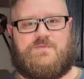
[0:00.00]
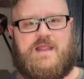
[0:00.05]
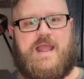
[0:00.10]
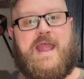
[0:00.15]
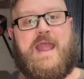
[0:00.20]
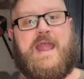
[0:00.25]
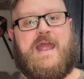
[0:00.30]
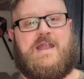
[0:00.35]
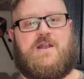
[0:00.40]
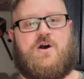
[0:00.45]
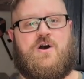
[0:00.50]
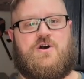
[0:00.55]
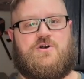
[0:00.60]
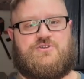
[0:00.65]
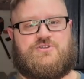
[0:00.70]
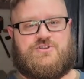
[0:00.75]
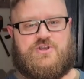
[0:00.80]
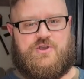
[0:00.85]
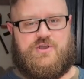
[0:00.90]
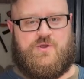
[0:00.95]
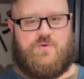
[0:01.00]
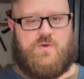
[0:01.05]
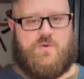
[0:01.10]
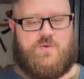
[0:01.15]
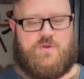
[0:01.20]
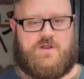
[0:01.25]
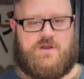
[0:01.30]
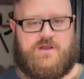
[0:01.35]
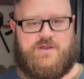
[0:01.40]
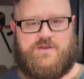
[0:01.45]
and I'll show you what
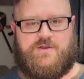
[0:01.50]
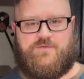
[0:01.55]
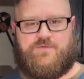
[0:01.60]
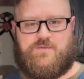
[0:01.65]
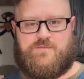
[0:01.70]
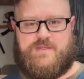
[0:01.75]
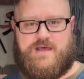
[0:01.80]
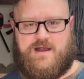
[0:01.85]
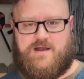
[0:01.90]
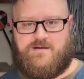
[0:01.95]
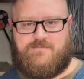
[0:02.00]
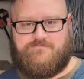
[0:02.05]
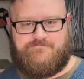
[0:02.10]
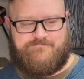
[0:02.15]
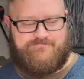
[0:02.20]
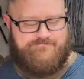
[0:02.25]
we're going to do from there.